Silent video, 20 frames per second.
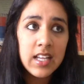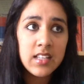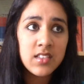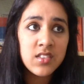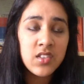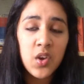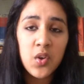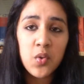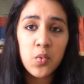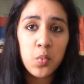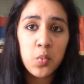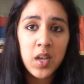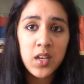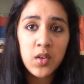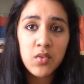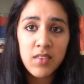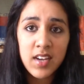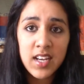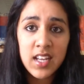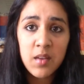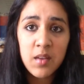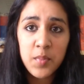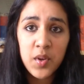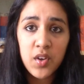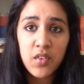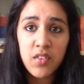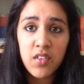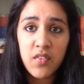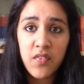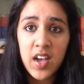So when you're reading a
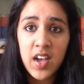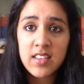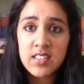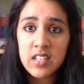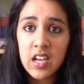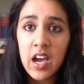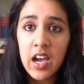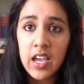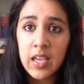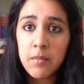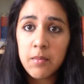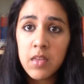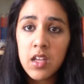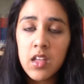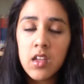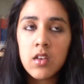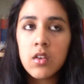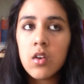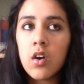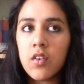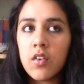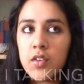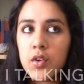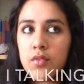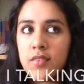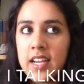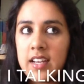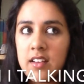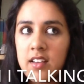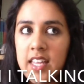book for the first time, not if you're
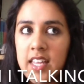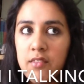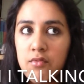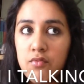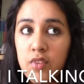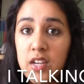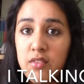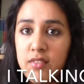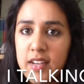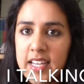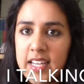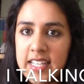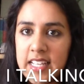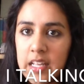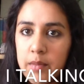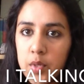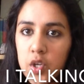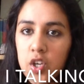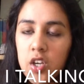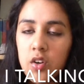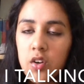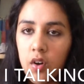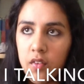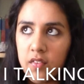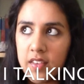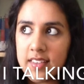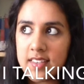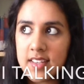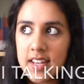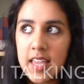rereading a book,
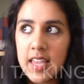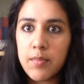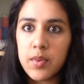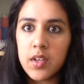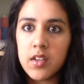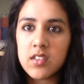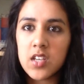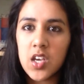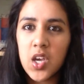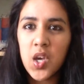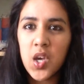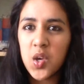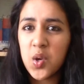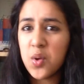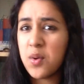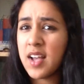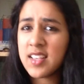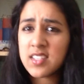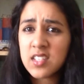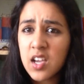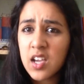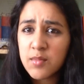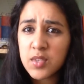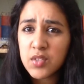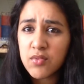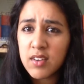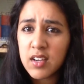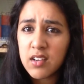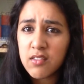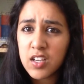obviously, but who has time
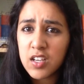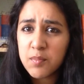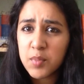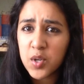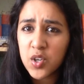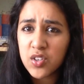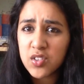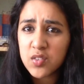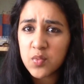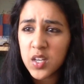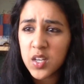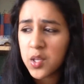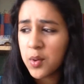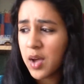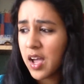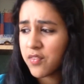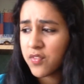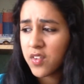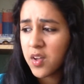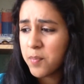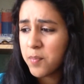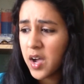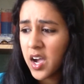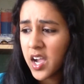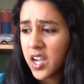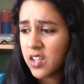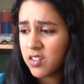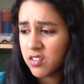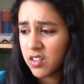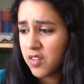to reread books when you have a
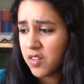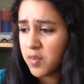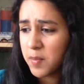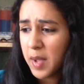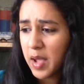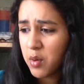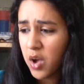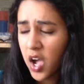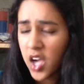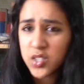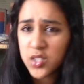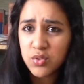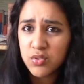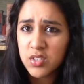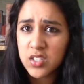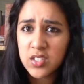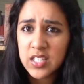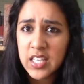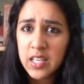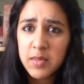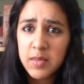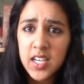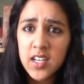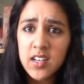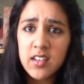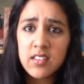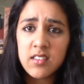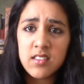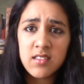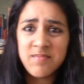pile of about 100
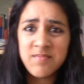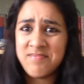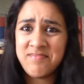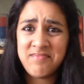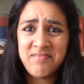TBRs?